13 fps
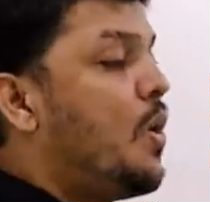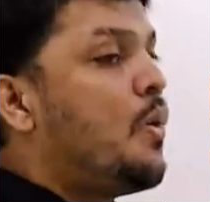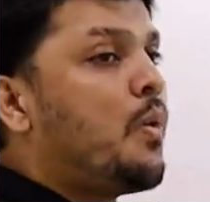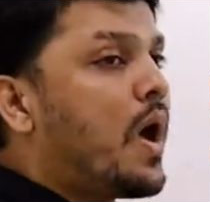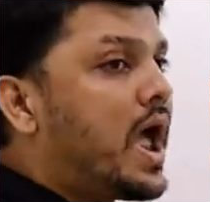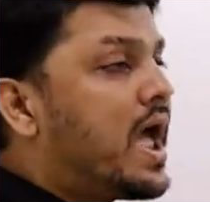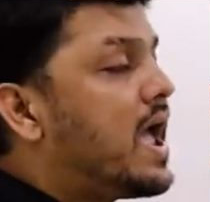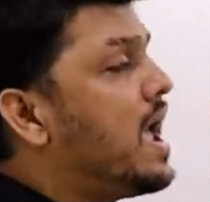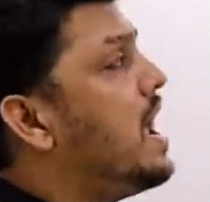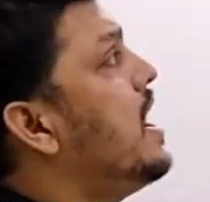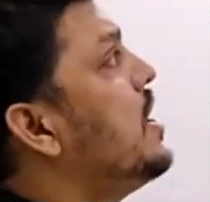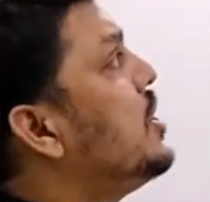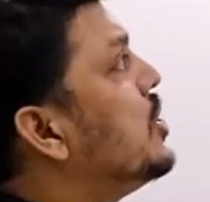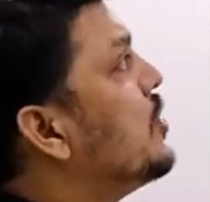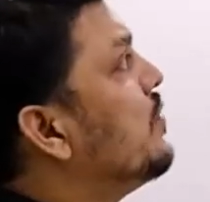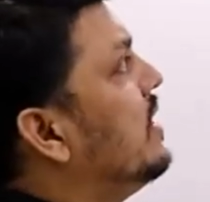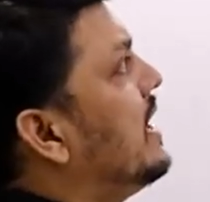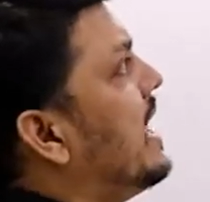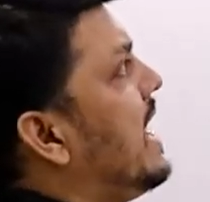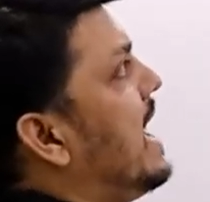where you
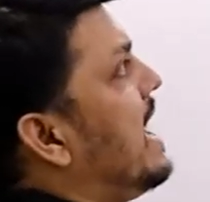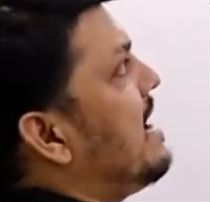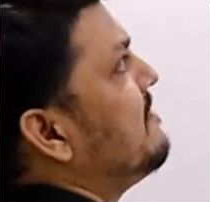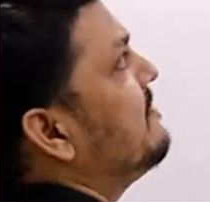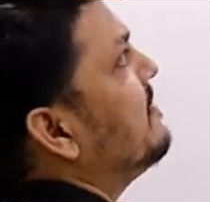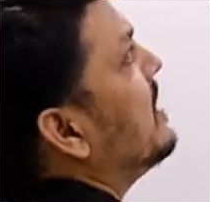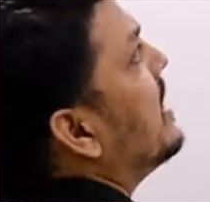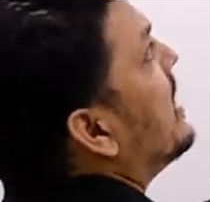will have